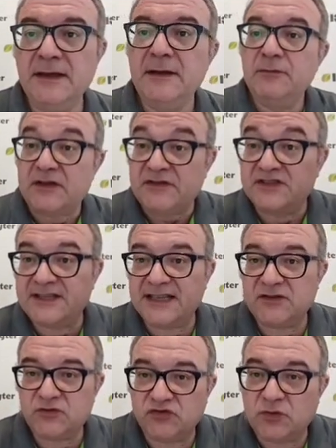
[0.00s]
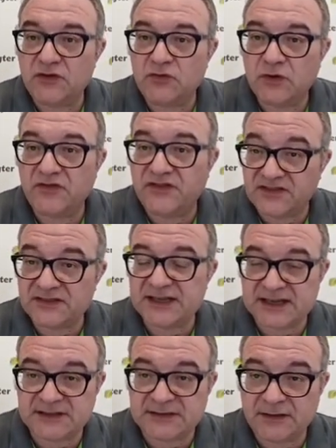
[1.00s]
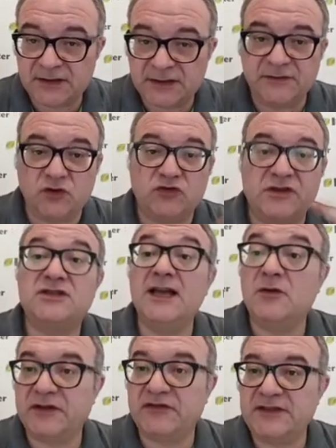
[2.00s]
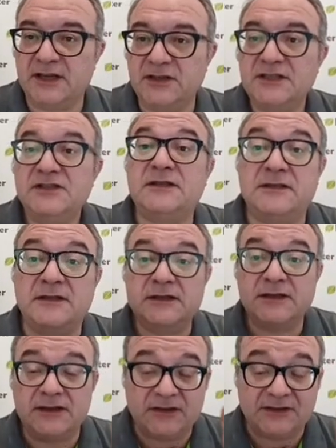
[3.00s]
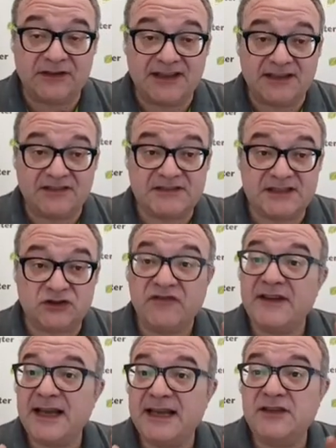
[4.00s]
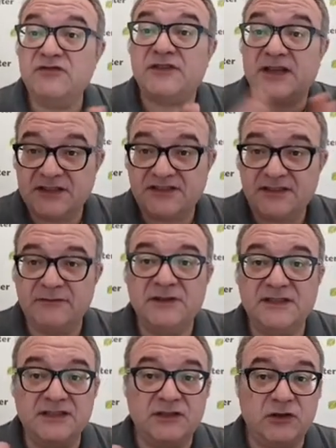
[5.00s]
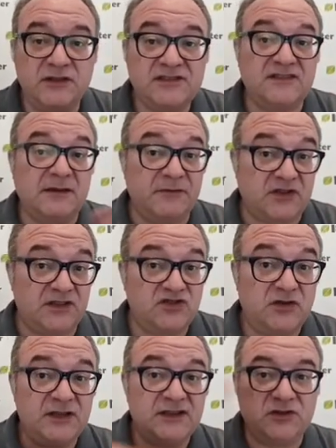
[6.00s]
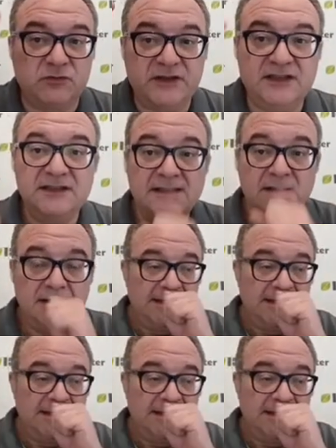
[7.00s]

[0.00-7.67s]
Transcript: Previously it was 1168. Notice how it varies. The density of air varies depending on its temperature and humidity.